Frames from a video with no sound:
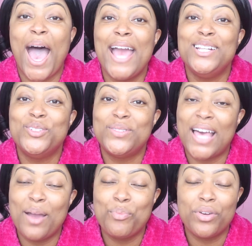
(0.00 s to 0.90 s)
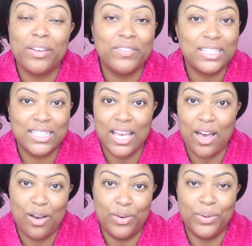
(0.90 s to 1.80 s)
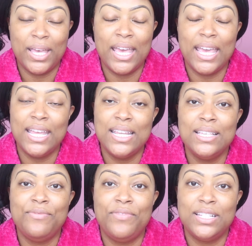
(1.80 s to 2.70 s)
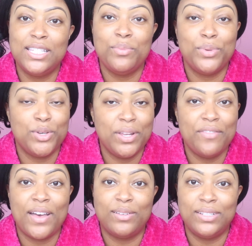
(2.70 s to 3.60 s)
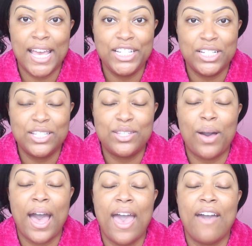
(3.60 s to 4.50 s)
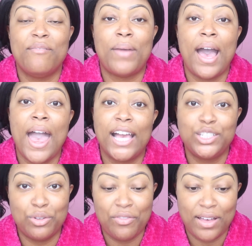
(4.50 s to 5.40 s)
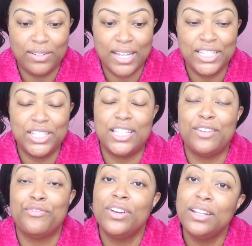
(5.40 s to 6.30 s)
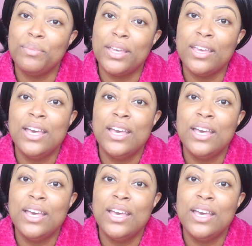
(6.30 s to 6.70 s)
I do not previously own any Fenty Beauty foundation, so I have my actual foundations in front of me